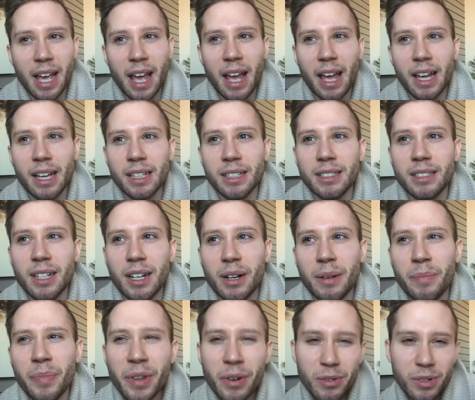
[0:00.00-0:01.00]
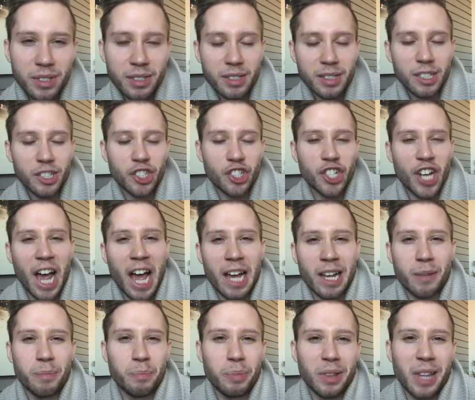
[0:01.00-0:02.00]
and there was the
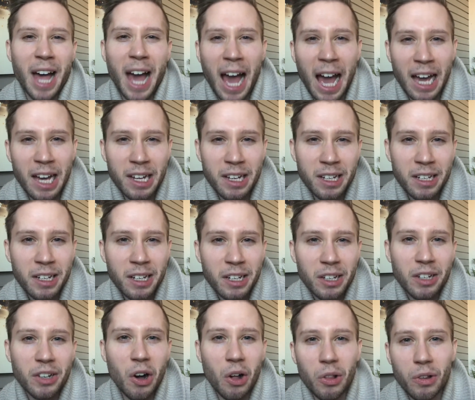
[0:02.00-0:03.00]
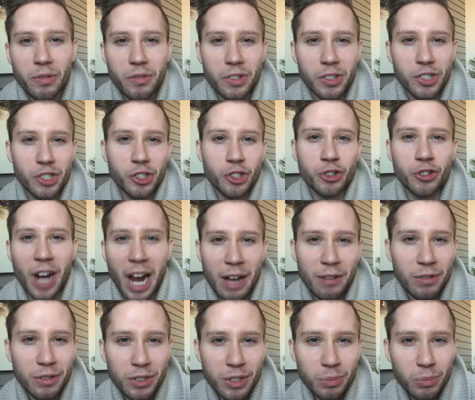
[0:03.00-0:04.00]
Jack Black Gulliver's
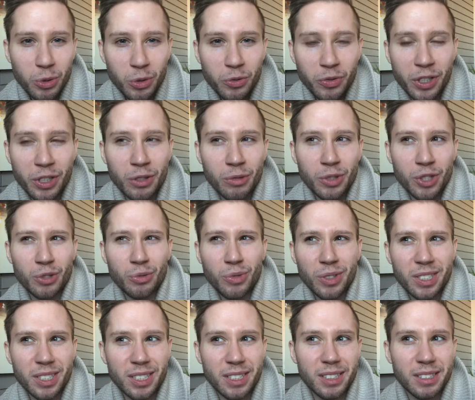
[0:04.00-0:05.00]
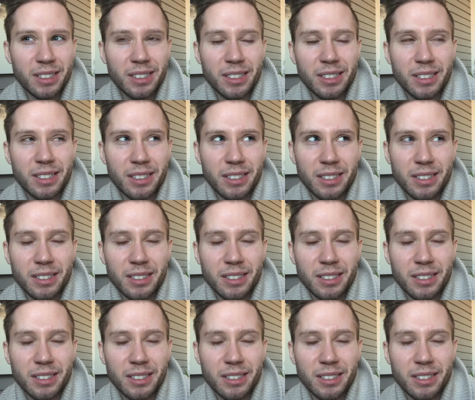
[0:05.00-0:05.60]
Travels movie, which wasn't.